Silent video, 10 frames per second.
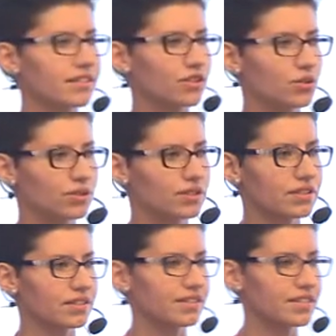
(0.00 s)

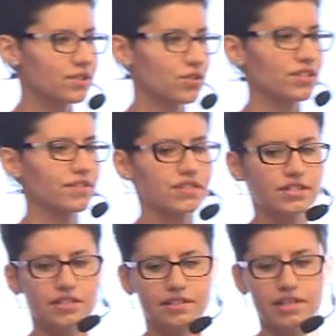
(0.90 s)
here it
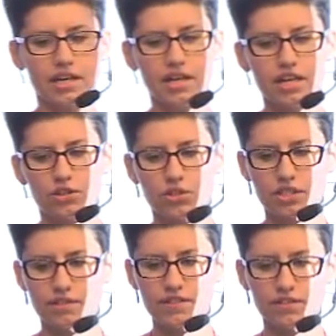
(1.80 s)
says
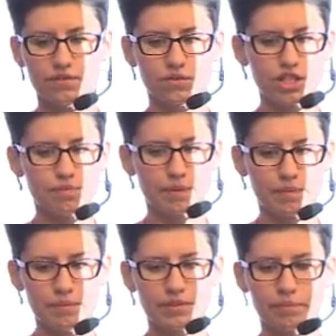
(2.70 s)
offline
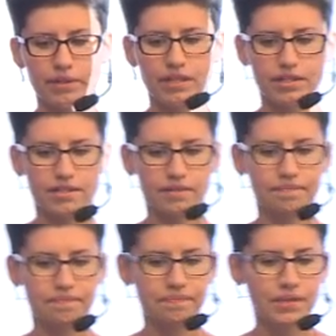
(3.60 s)
status
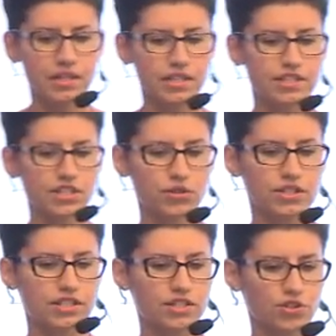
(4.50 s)
30.
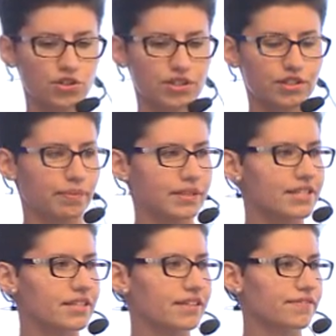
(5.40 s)
So this is a
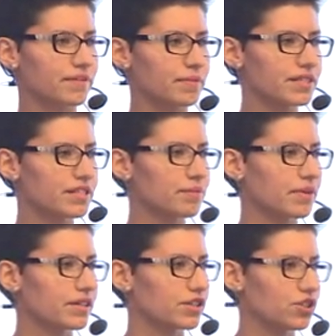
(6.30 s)
back-end
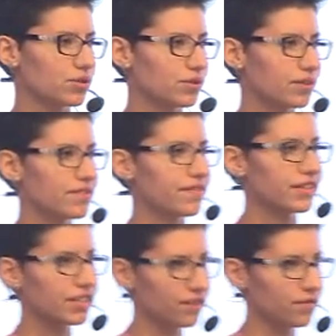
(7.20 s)
associated program.
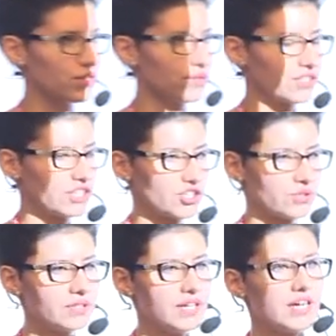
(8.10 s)
We have
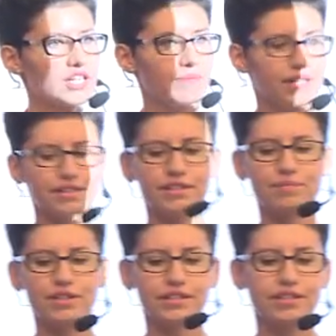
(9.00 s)
additional information
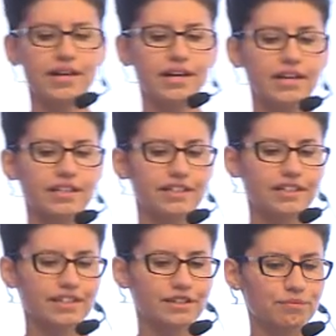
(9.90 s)
that everything is fine with
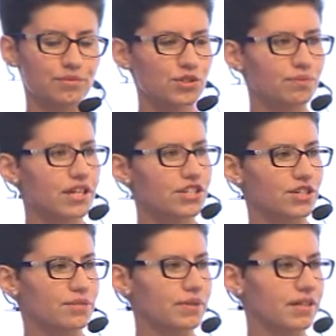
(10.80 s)
front-end,
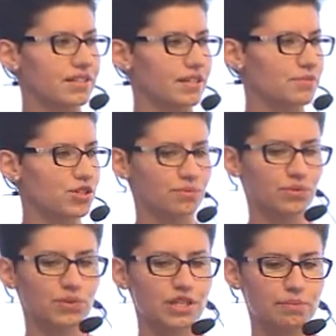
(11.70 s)
problems
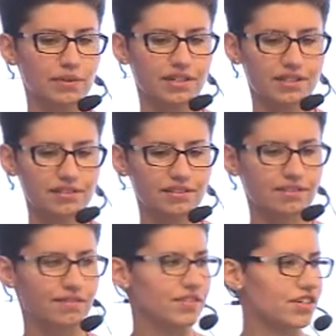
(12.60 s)
with the back-end.
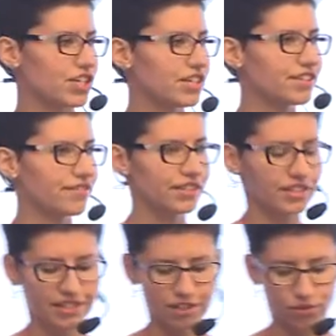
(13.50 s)
So let's